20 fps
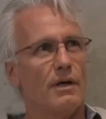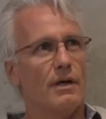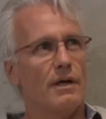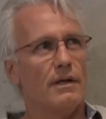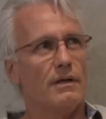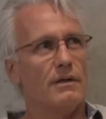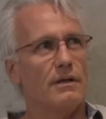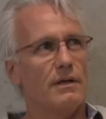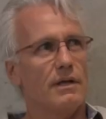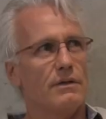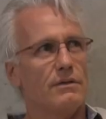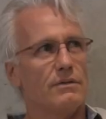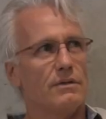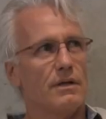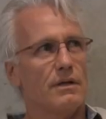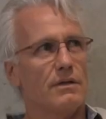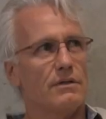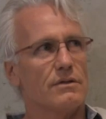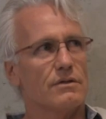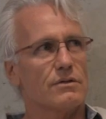and, and,
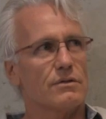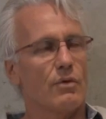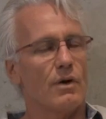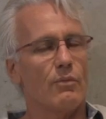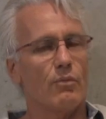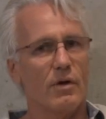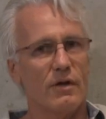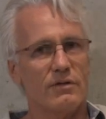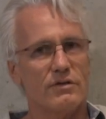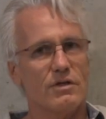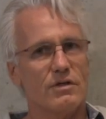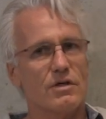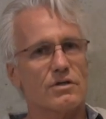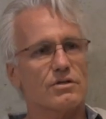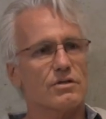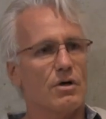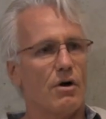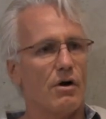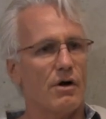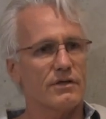and so I wanted to
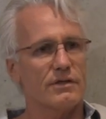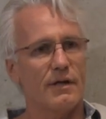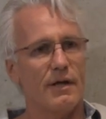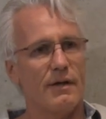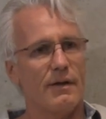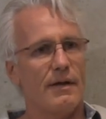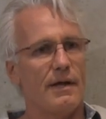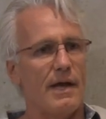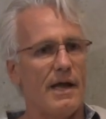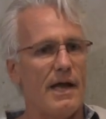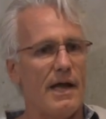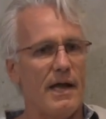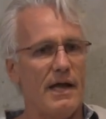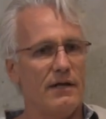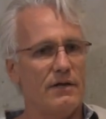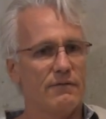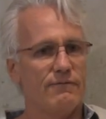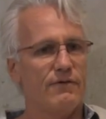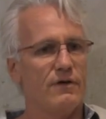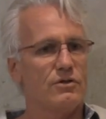just talk to
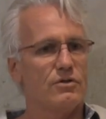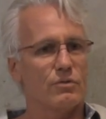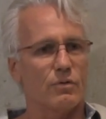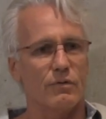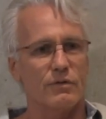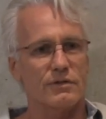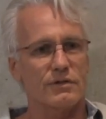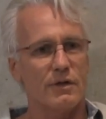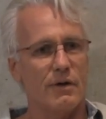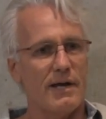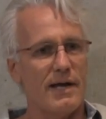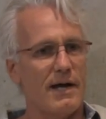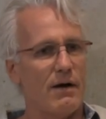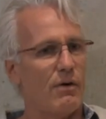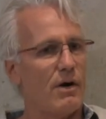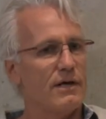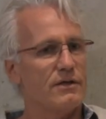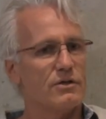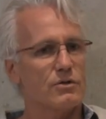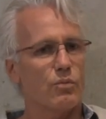individuals. So
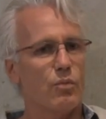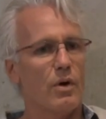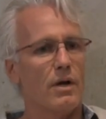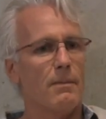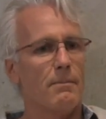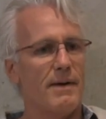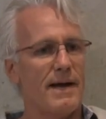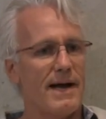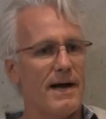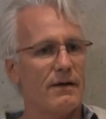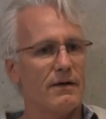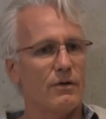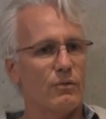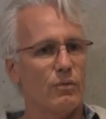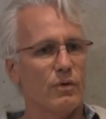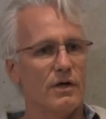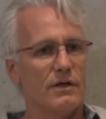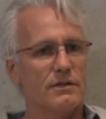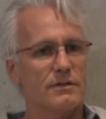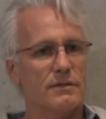how I just went about it
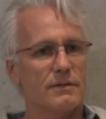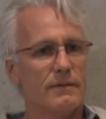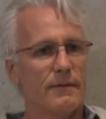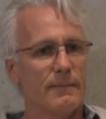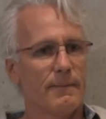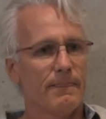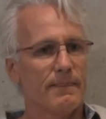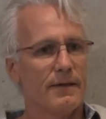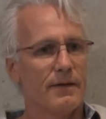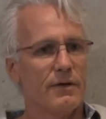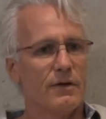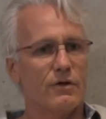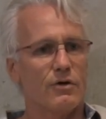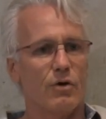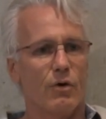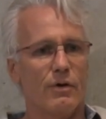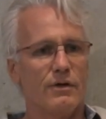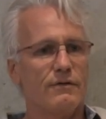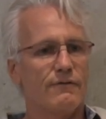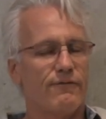was
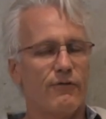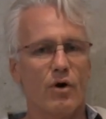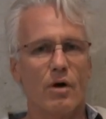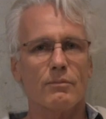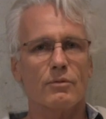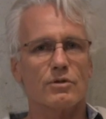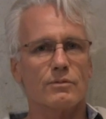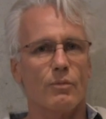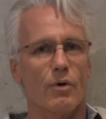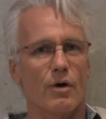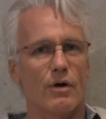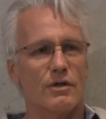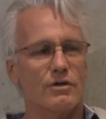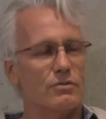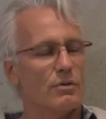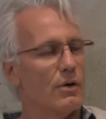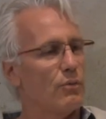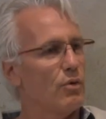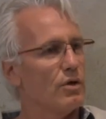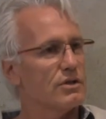going to farmers market.
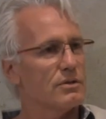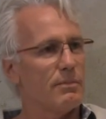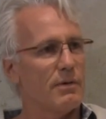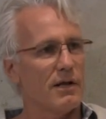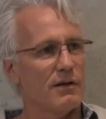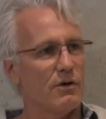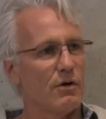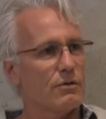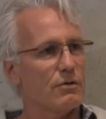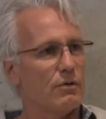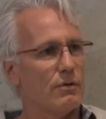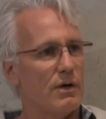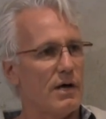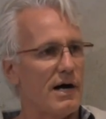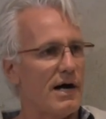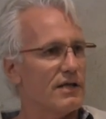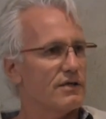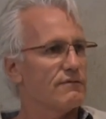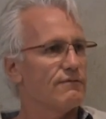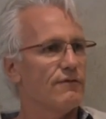So I went to my local
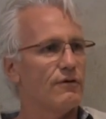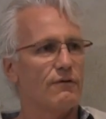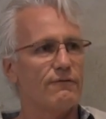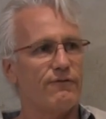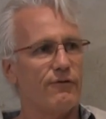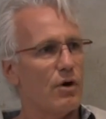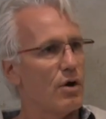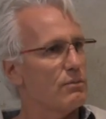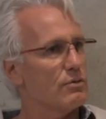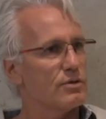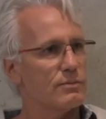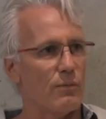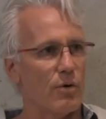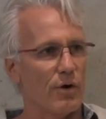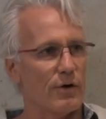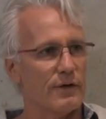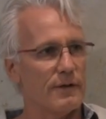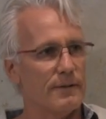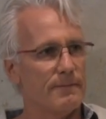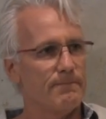Ottsville farmers
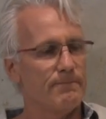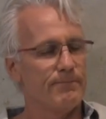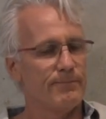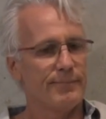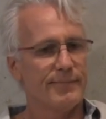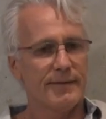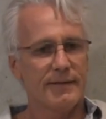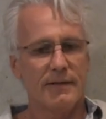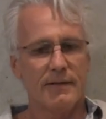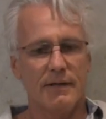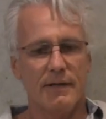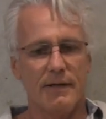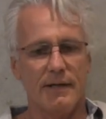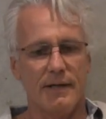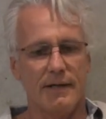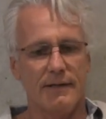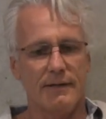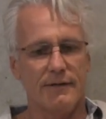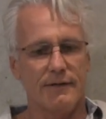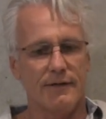market
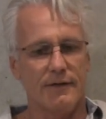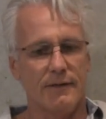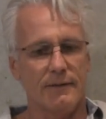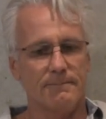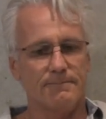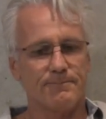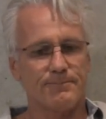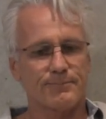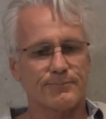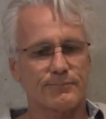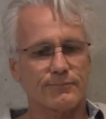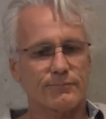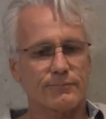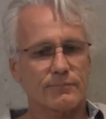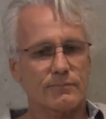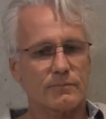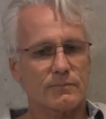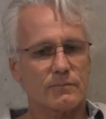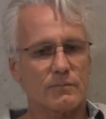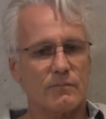and um,
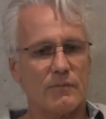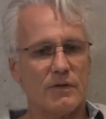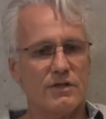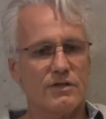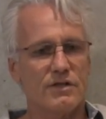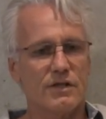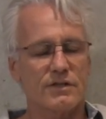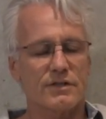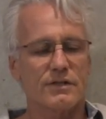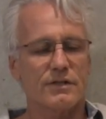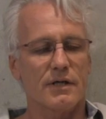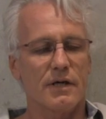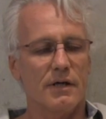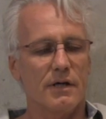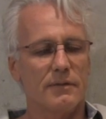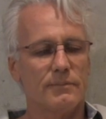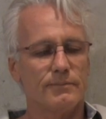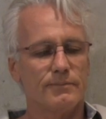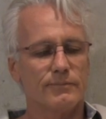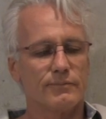just,
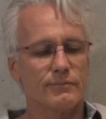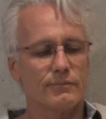uh,